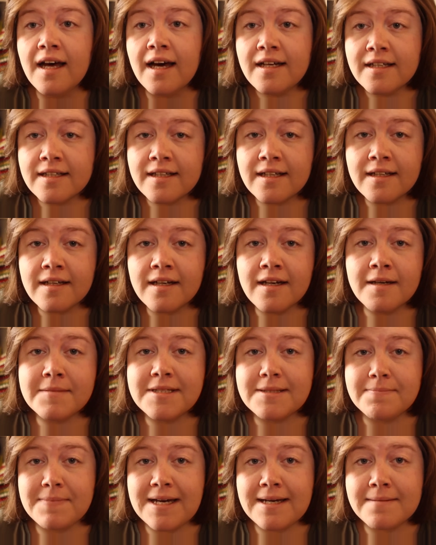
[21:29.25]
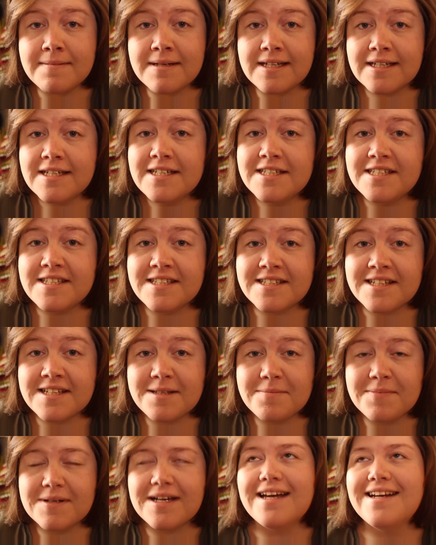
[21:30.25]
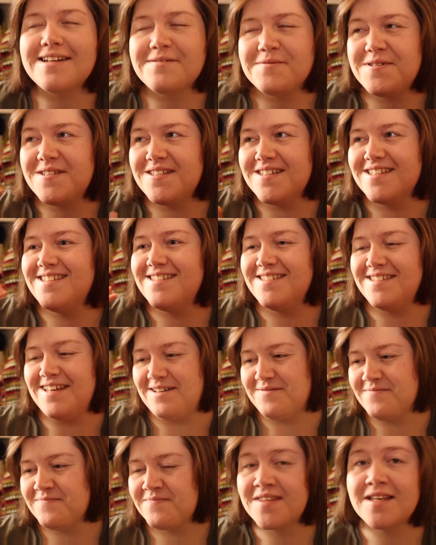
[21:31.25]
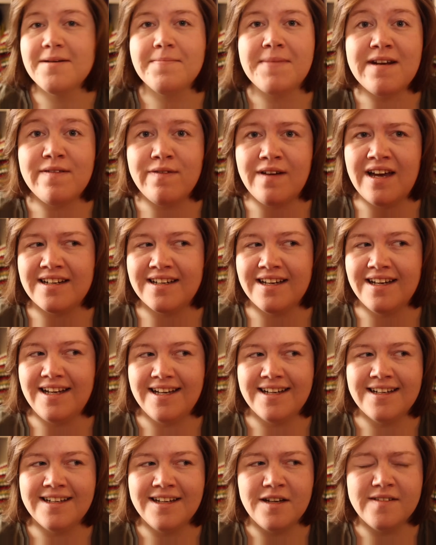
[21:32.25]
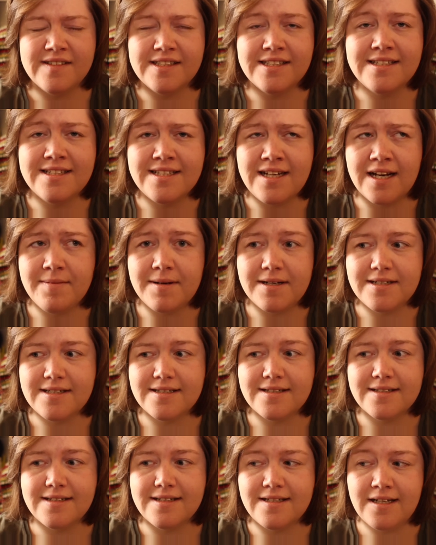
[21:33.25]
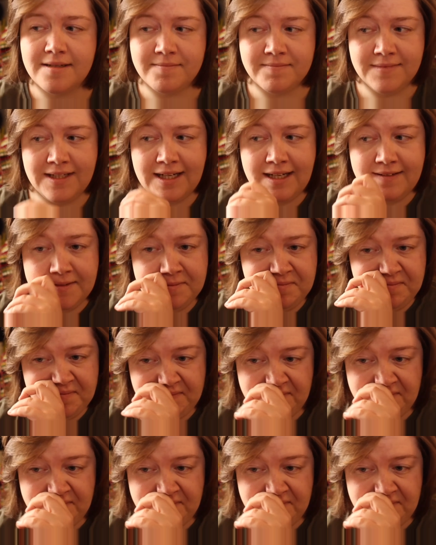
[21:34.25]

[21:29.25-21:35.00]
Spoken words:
I got a Hermes baby, she's got the book, and it was just, yeah, a bit of fangirling over typewriters because I'm clever.